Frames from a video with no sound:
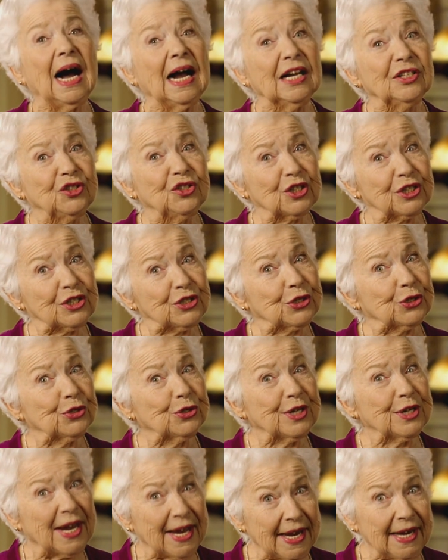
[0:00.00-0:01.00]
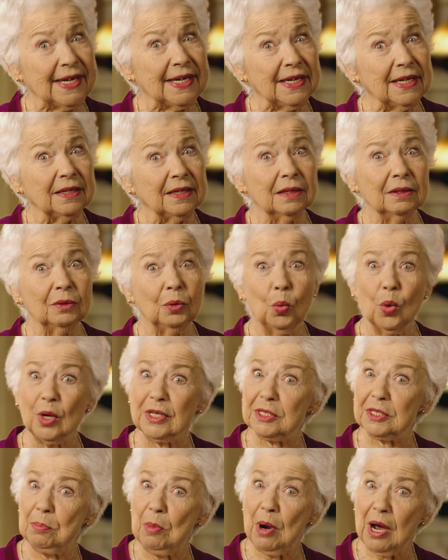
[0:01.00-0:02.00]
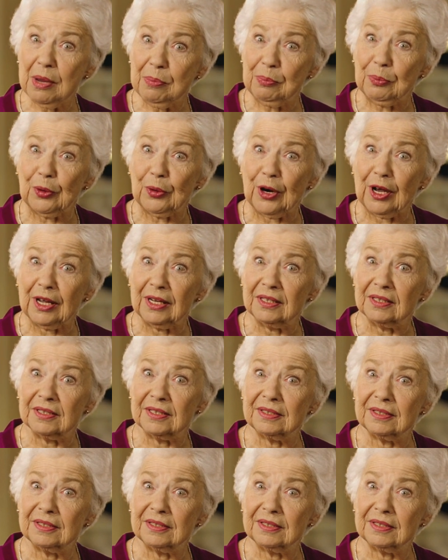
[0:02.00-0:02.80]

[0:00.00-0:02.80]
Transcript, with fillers: just turned 80. What's my price?